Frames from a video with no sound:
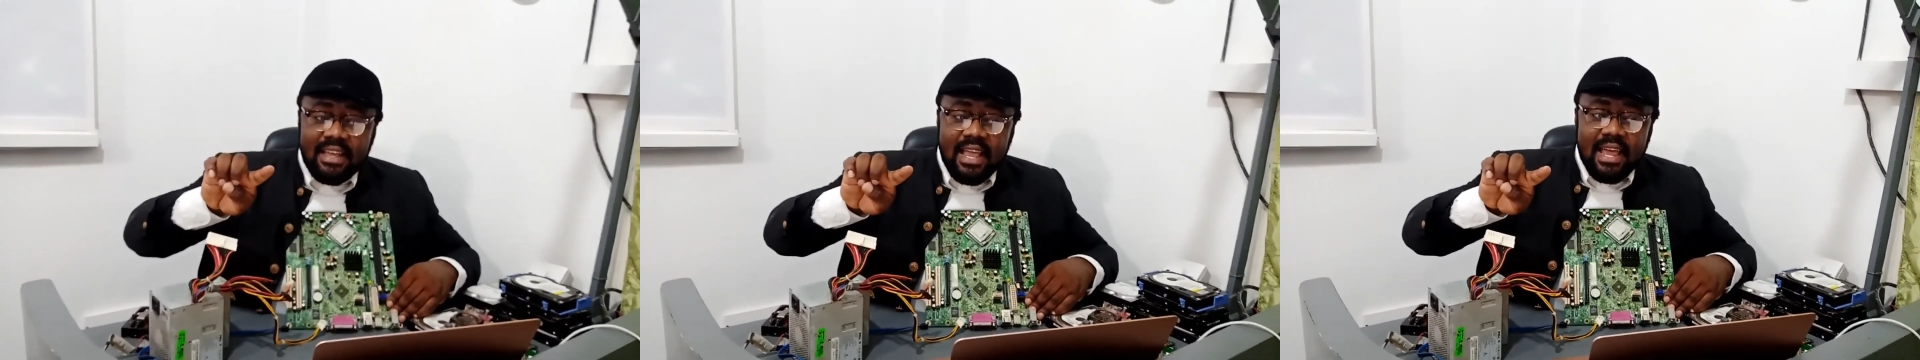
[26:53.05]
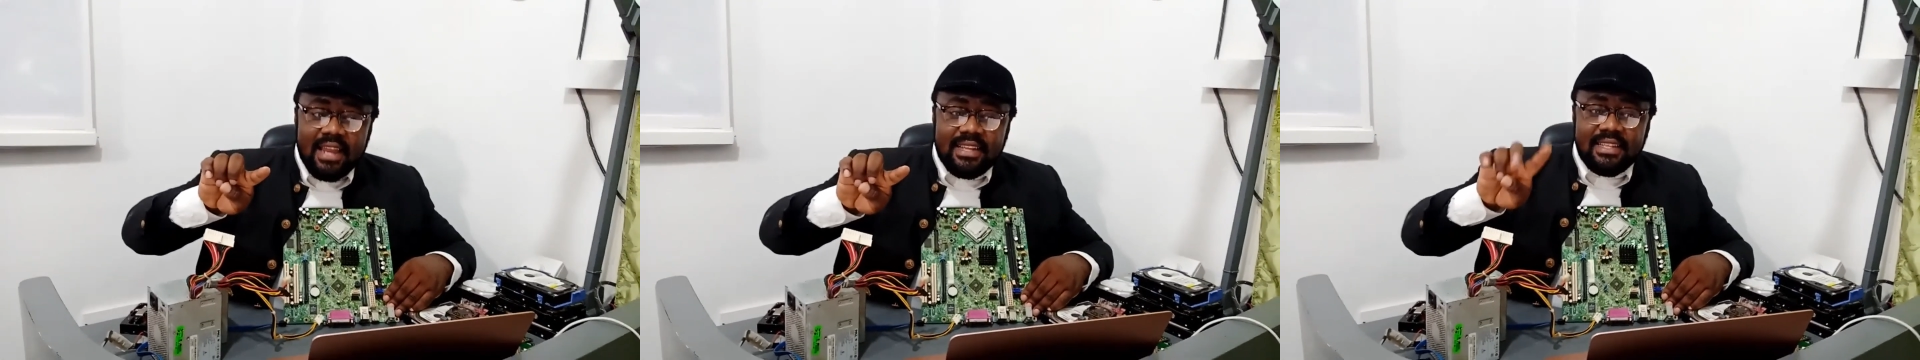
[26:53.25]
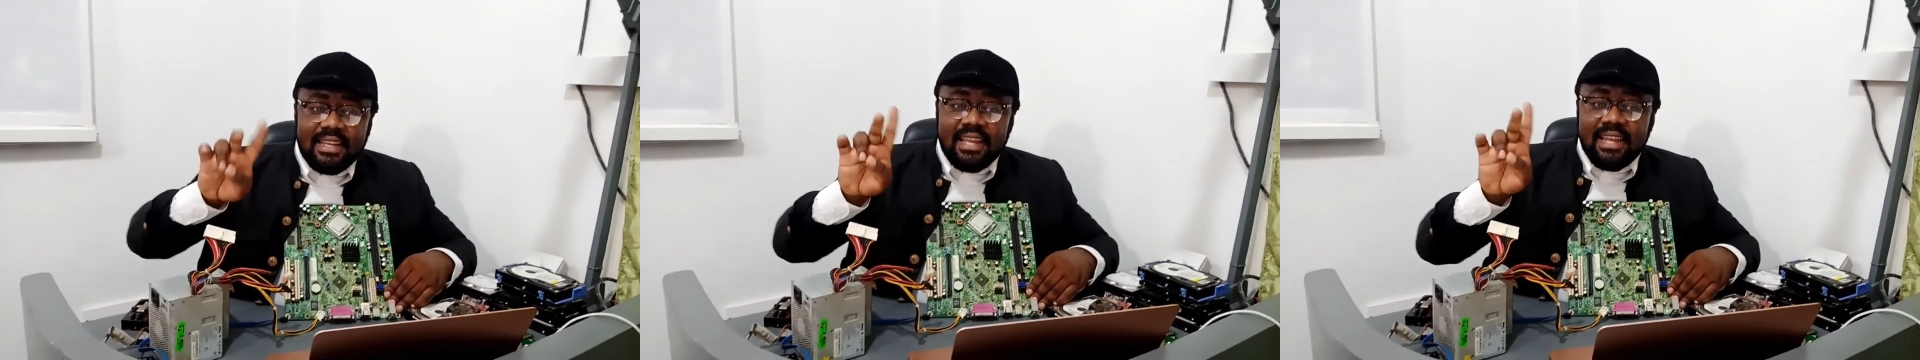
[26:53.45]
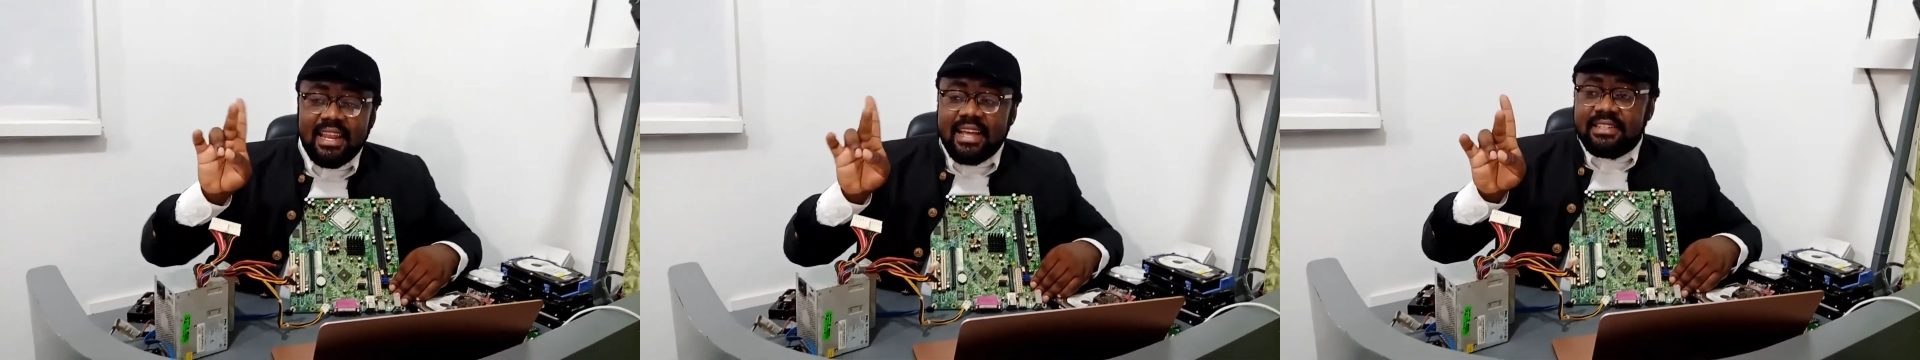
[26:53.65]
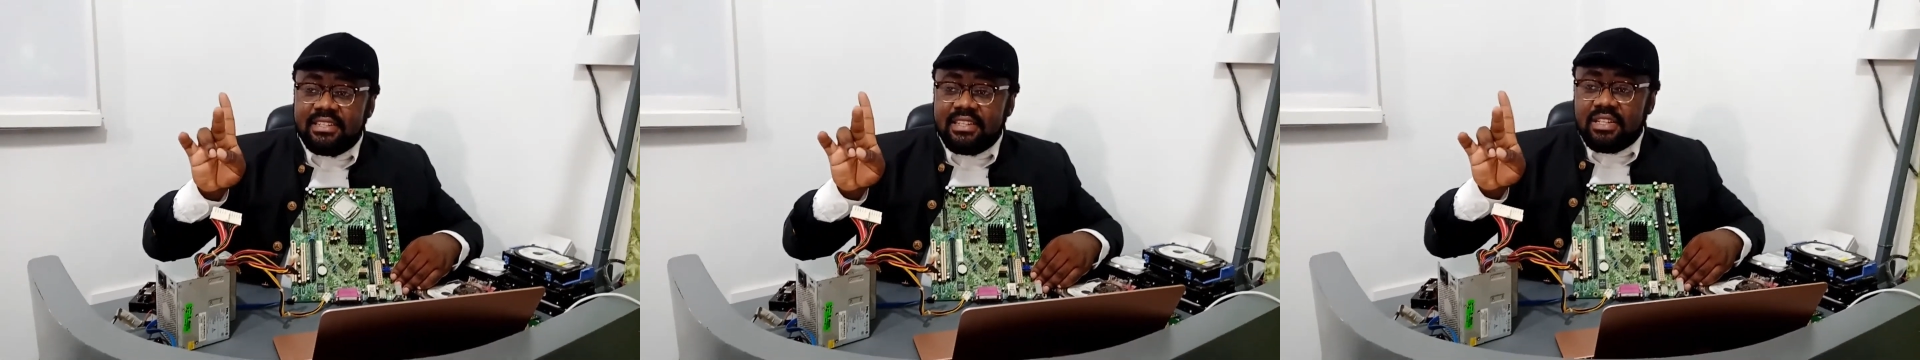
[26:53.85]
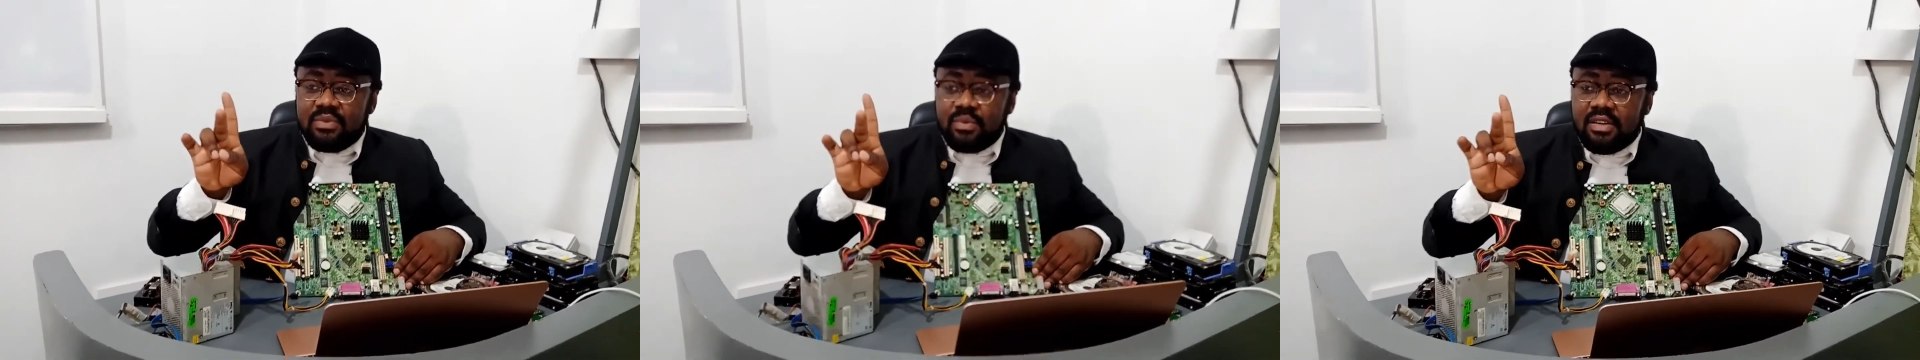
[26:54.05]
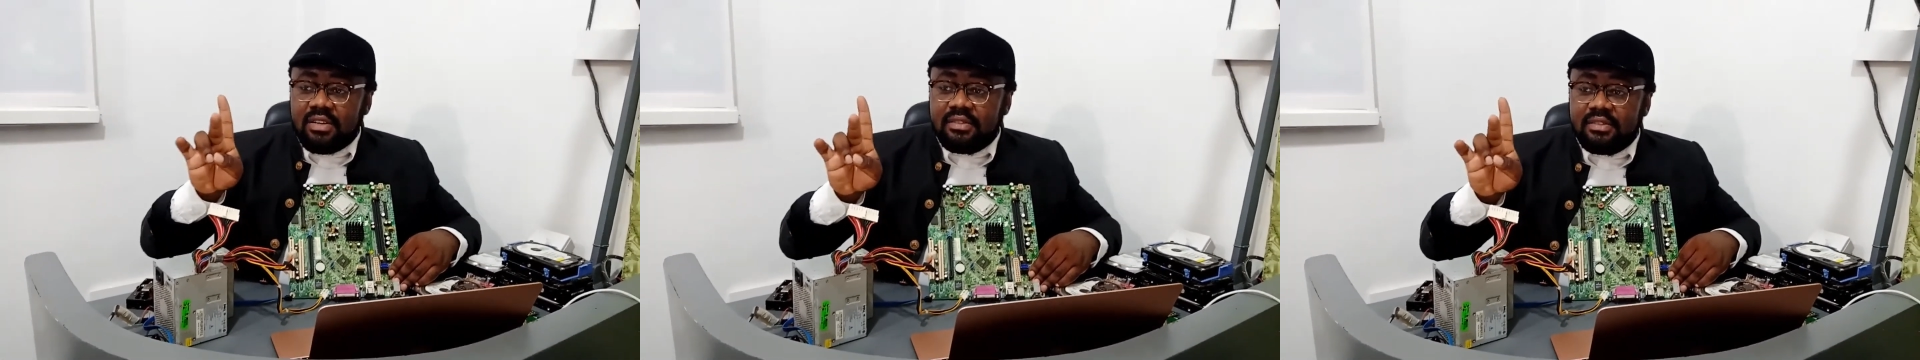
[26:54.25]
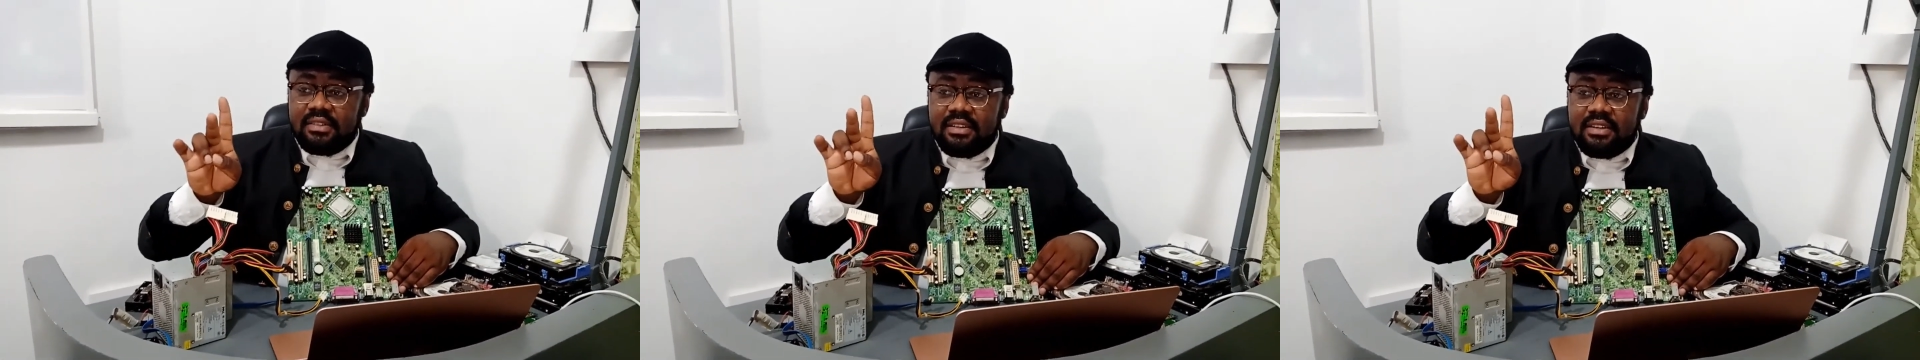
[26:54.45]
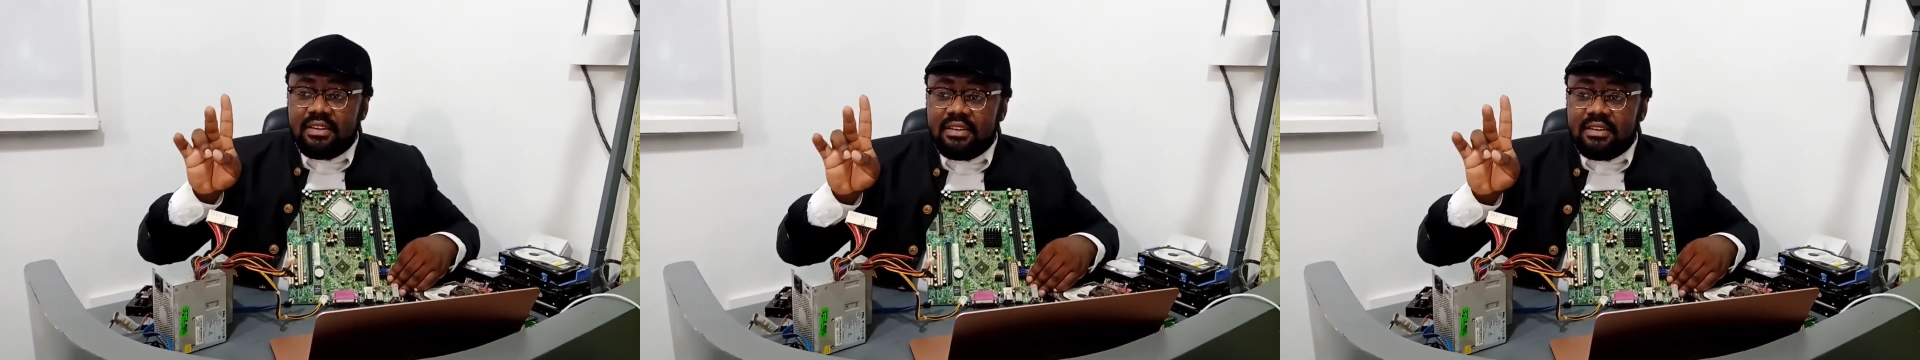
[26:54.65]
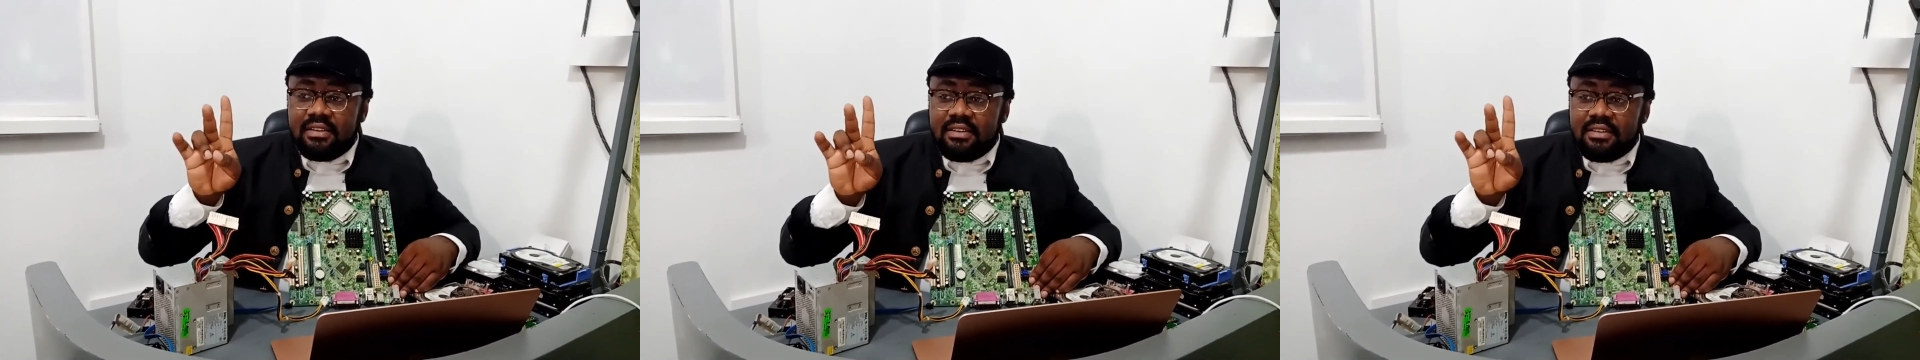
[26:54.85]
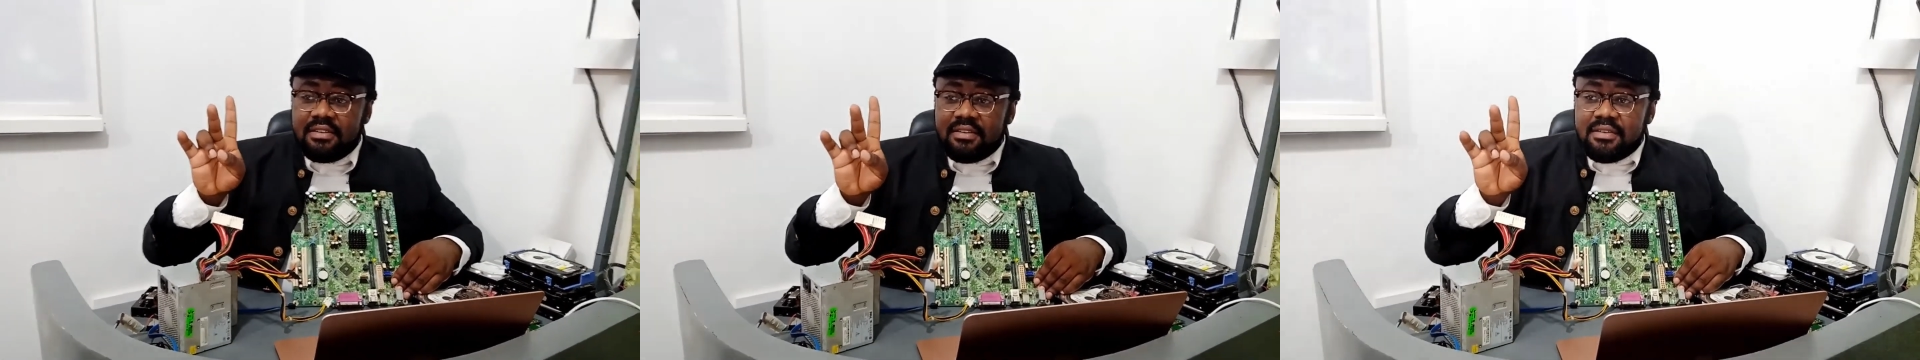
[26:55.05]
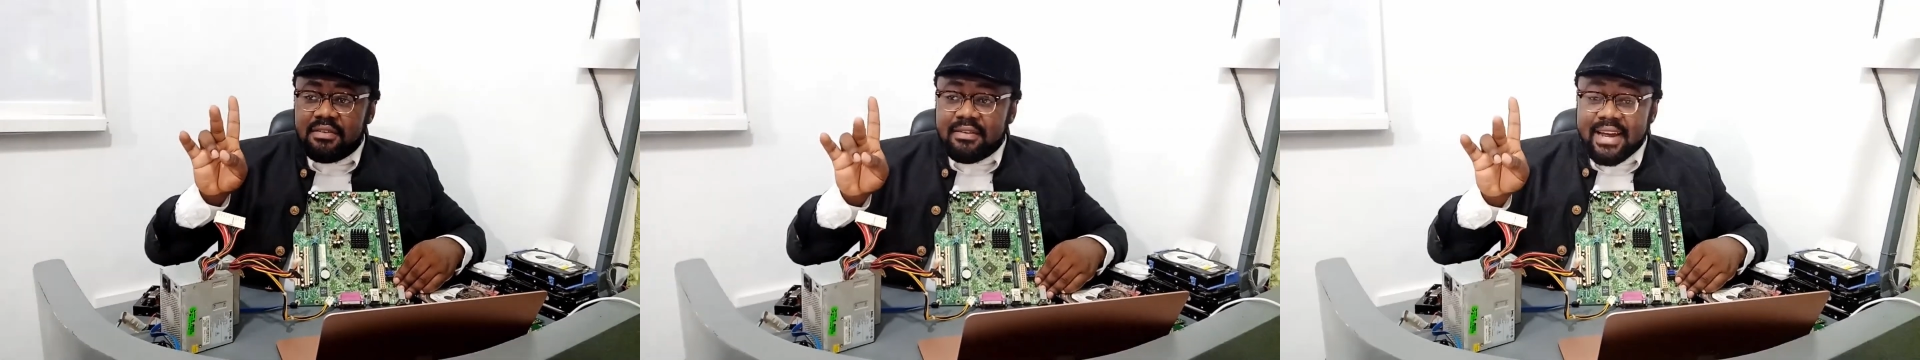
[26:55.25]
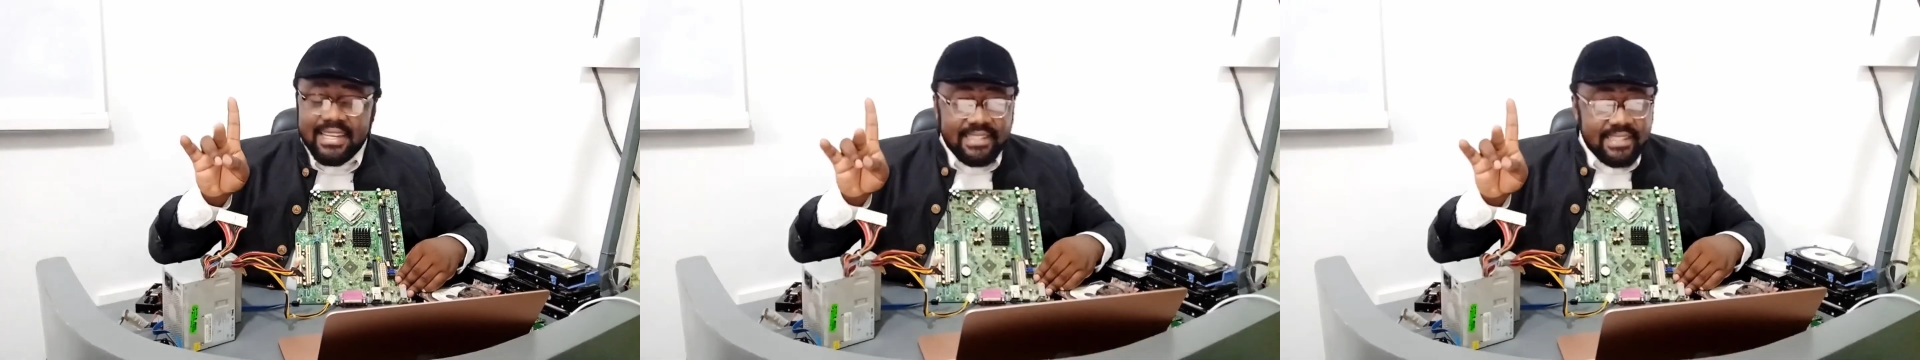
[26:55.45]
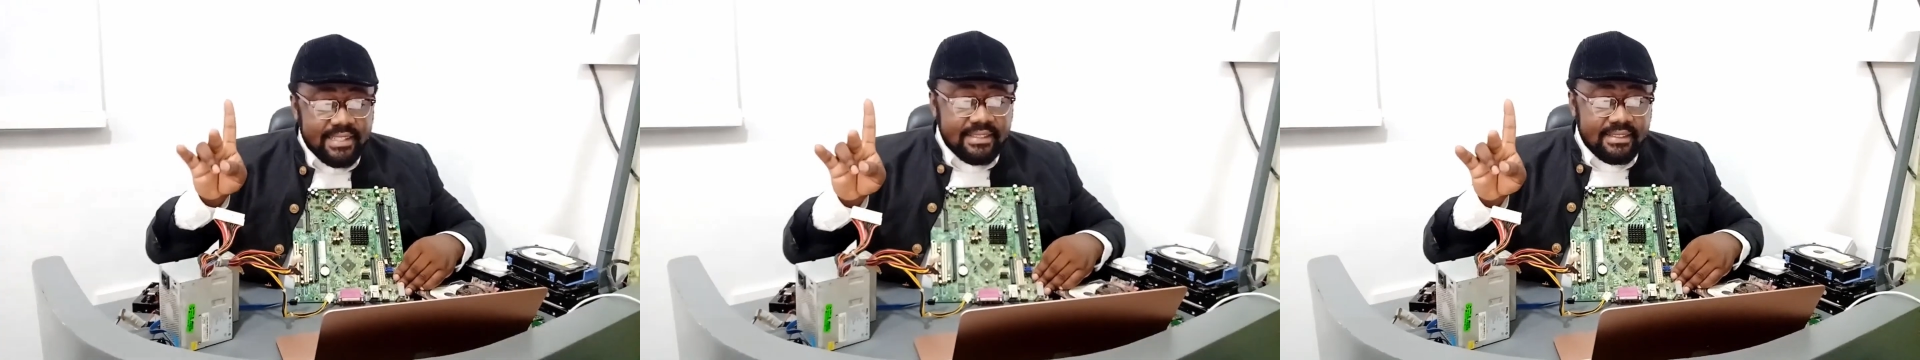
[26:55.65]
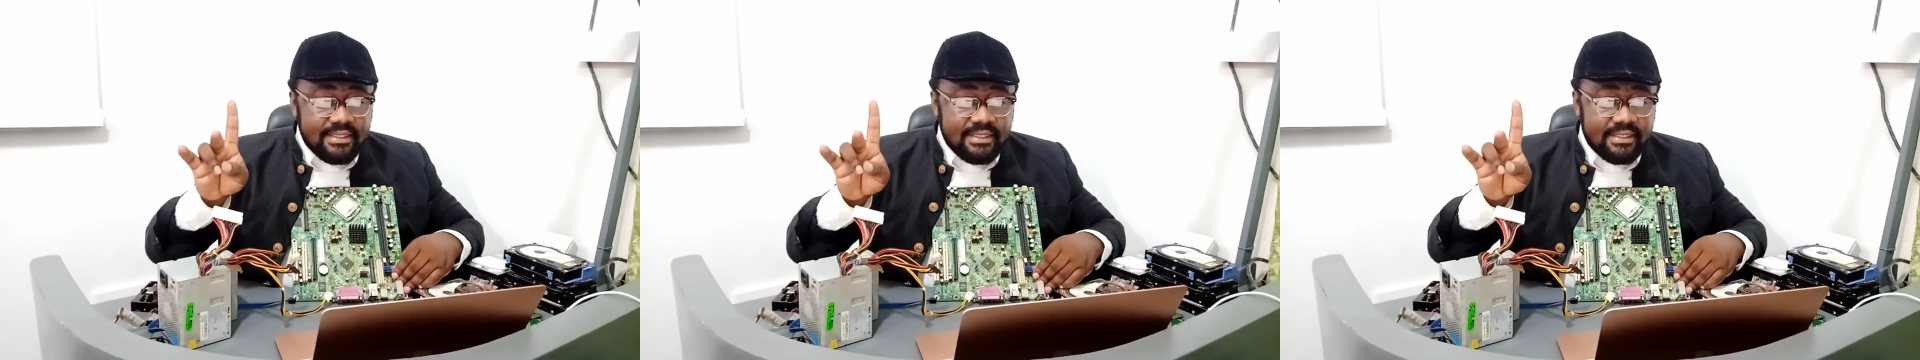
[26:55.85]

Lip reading: and the second action is what? Writing.